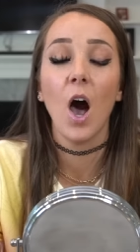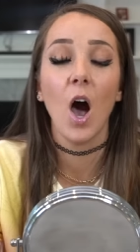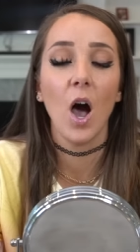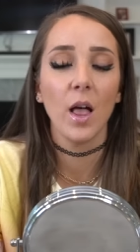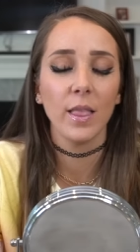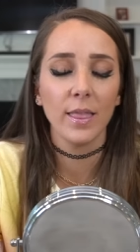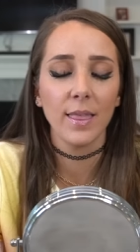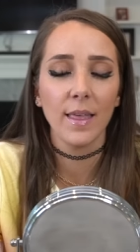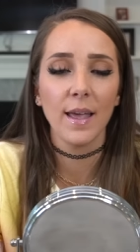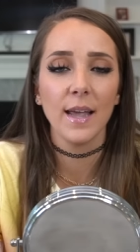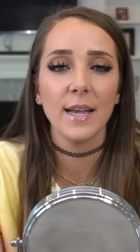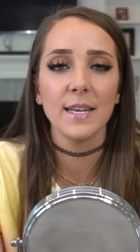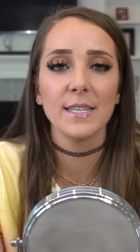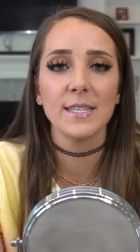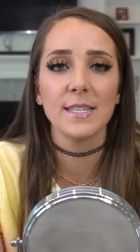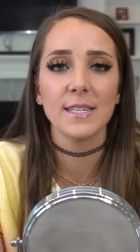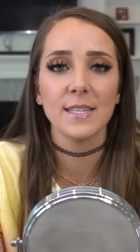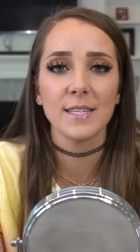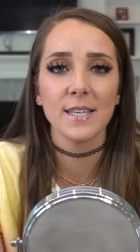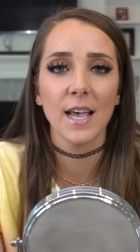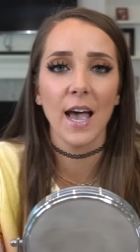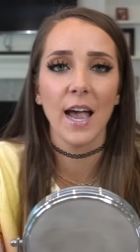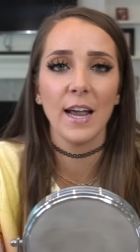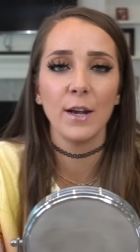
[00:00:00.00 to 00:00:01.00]
on things
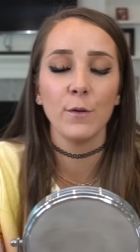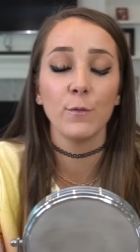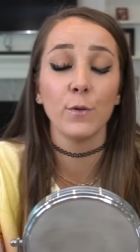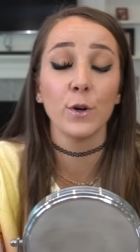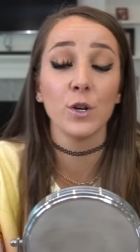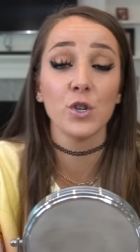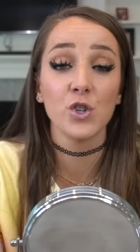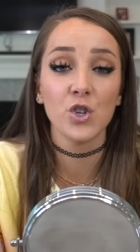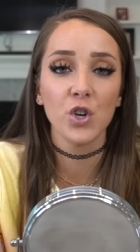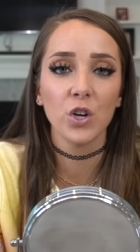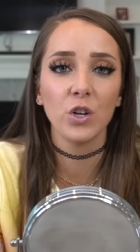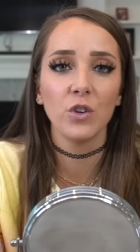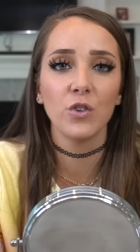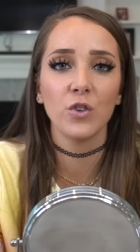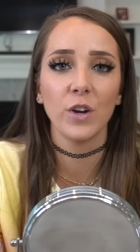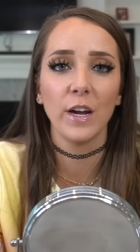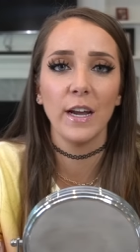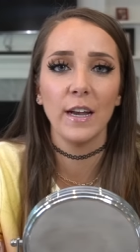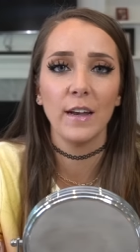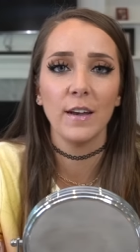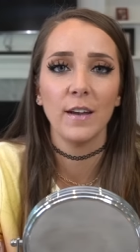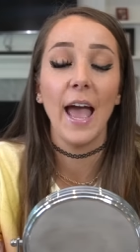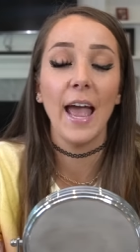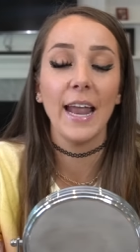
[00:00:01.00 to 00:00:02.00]
designed for children.